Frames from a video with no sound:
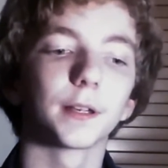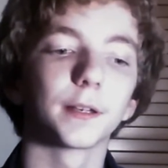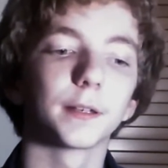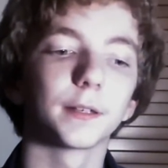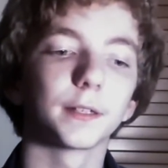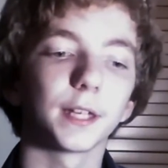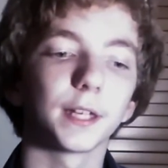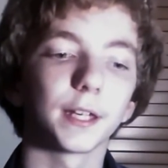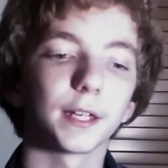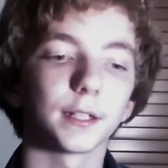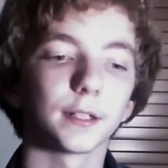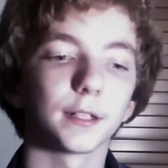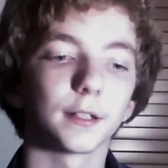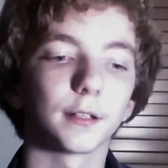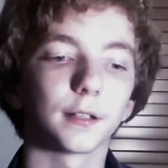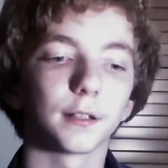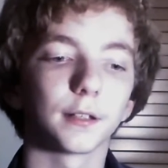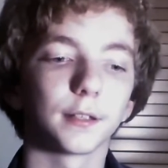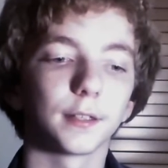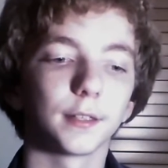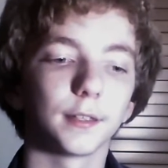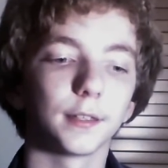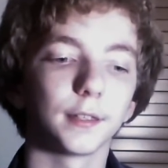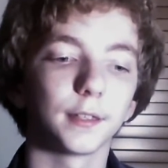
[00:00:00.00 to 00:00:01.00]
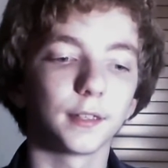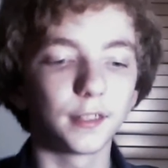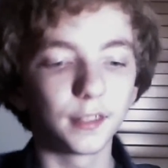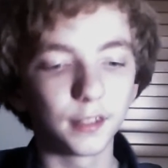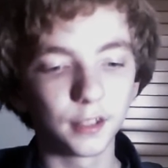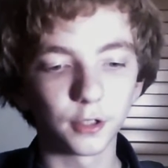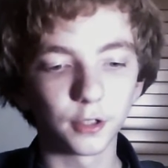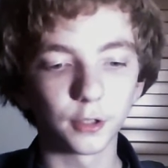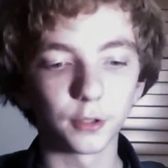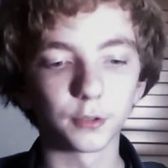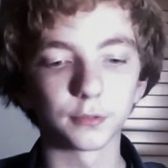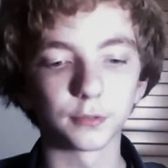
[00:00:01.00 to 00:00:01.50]
Yet, you
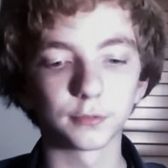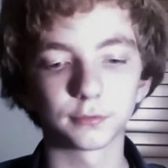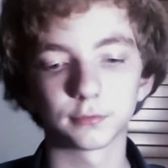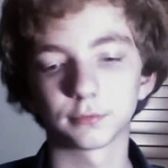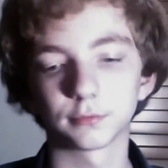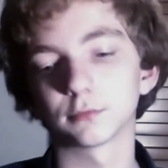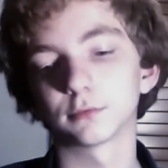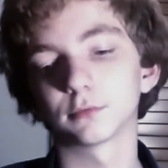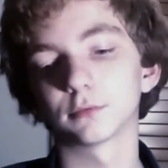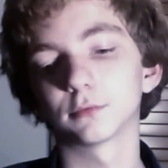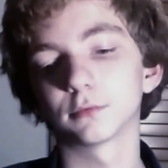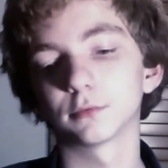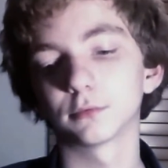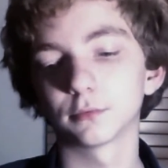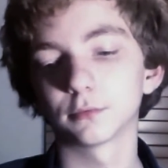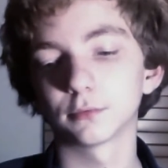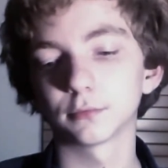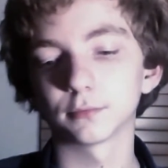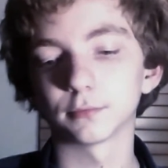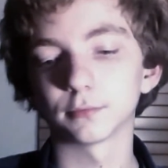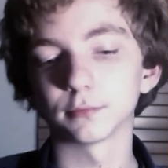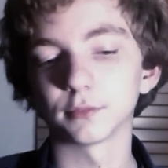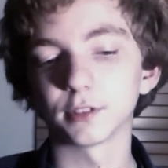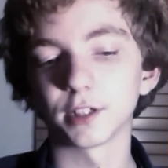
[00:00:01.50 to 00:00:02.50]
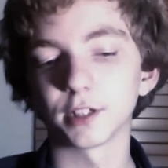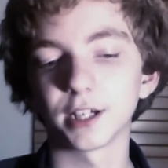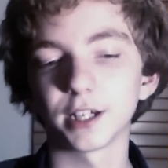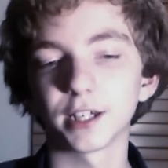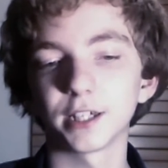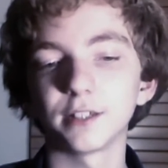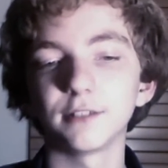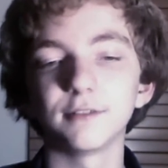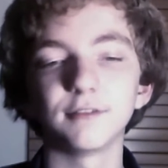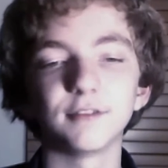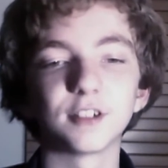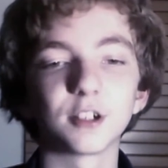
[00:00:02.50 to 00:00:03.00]
know,
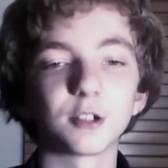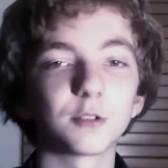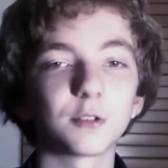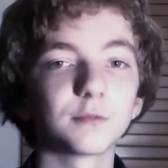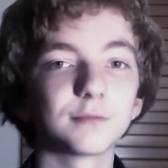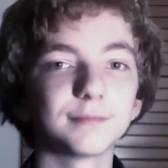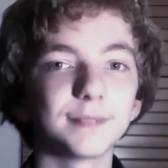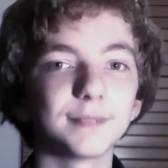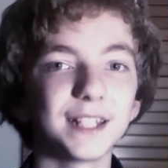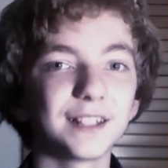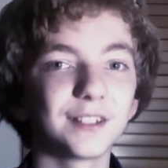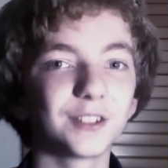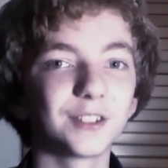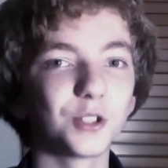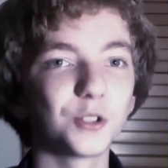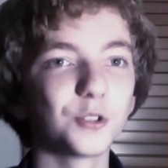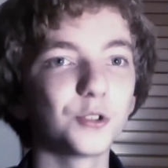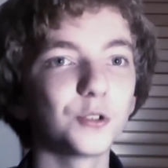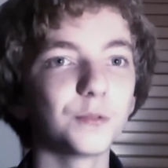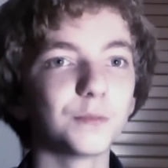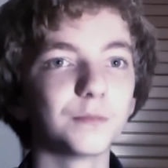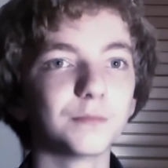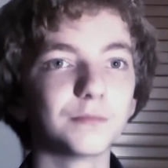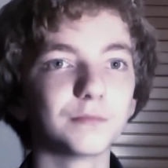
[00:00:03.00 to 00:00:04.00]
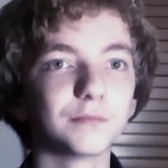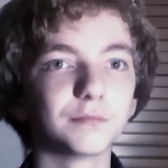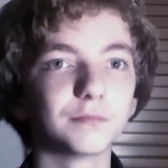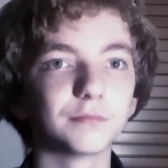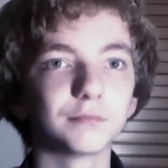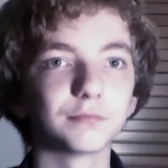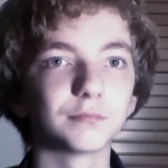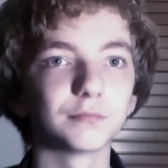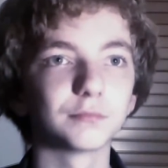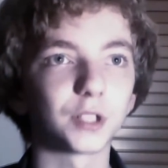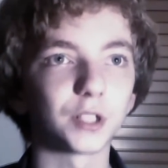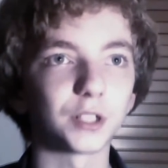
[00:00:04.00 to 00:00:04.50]
I don't make the hoop
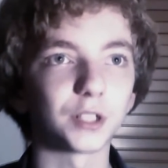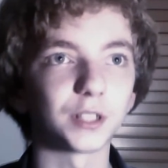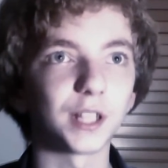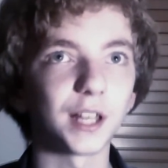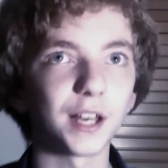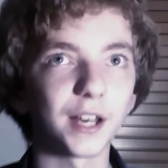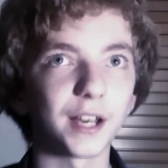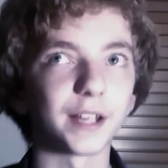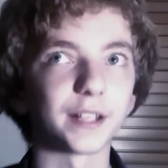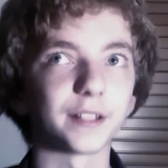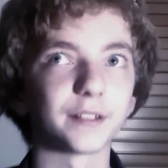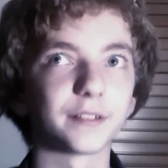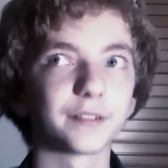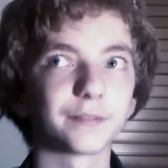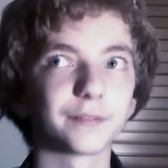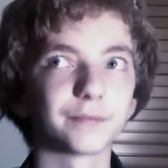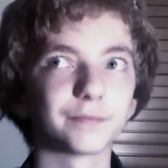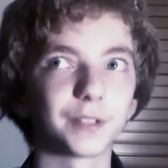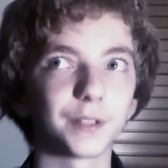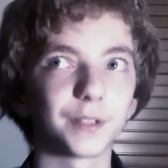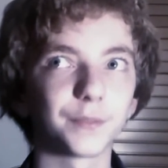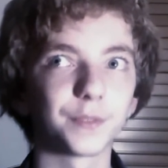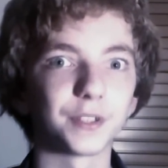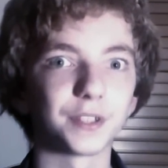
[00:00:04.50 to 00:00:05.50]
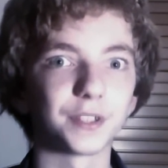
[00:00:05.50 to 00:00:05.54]
a lot of the